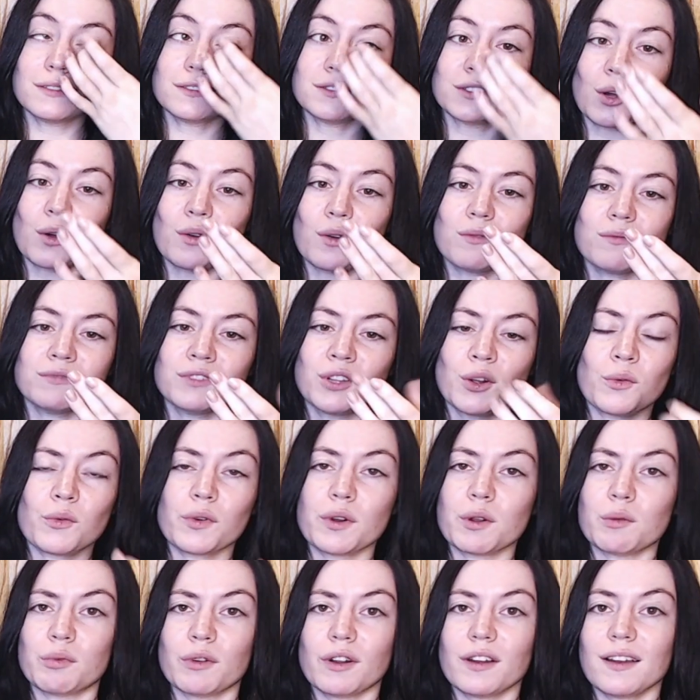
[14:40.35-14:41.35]
don't don't
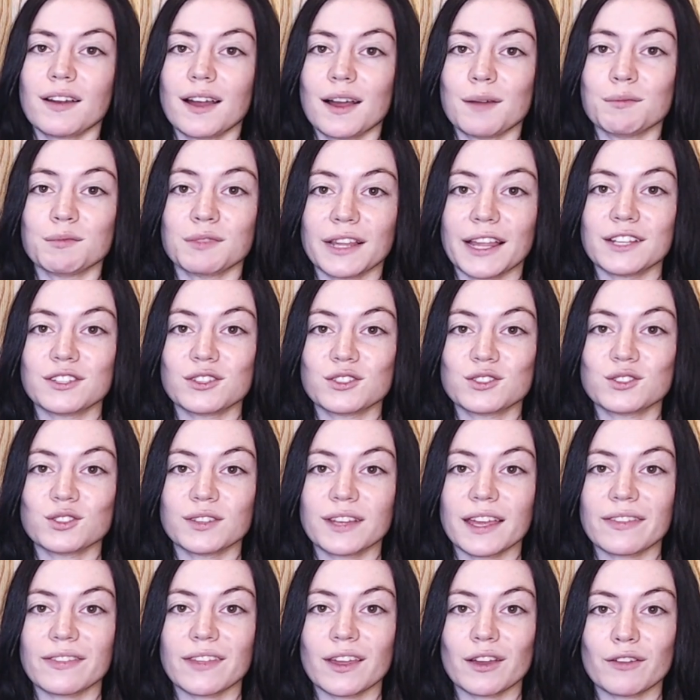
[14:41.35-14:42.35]
worry, bruh. I'm glad you still
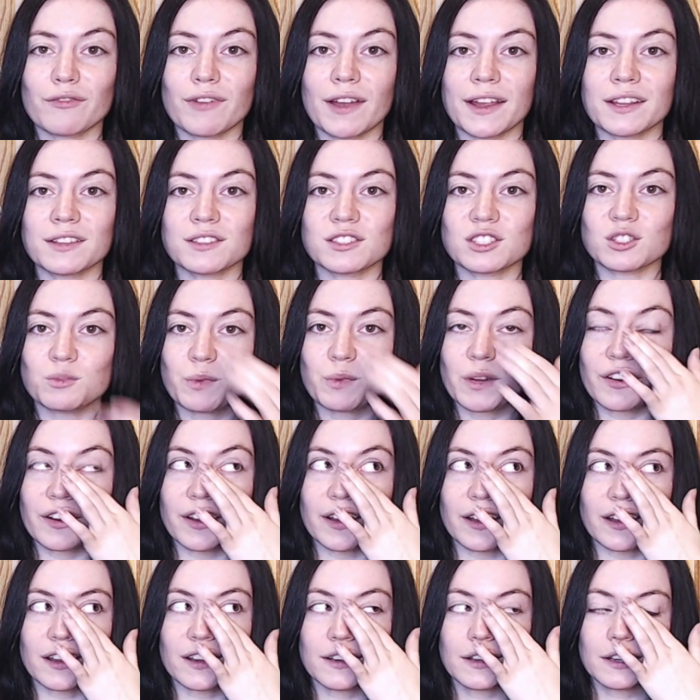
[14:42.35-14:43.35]
got that fighting
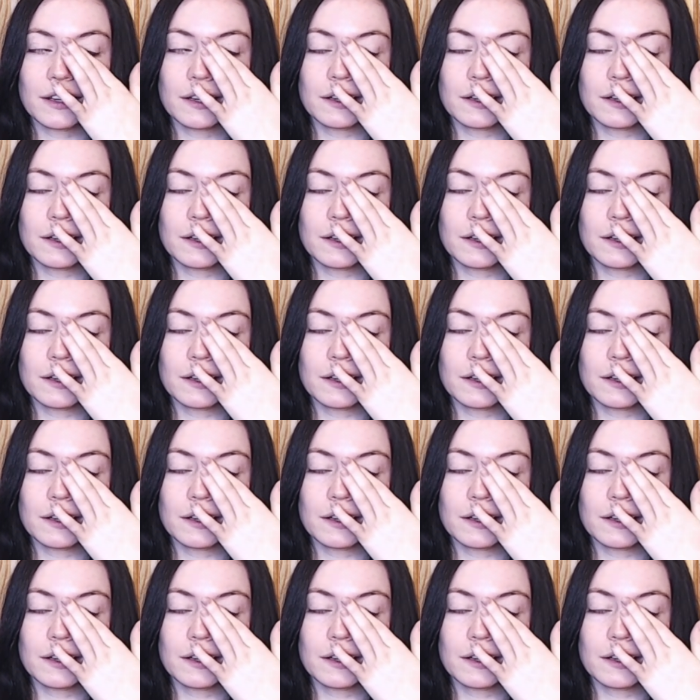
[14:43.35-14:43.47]
spirit.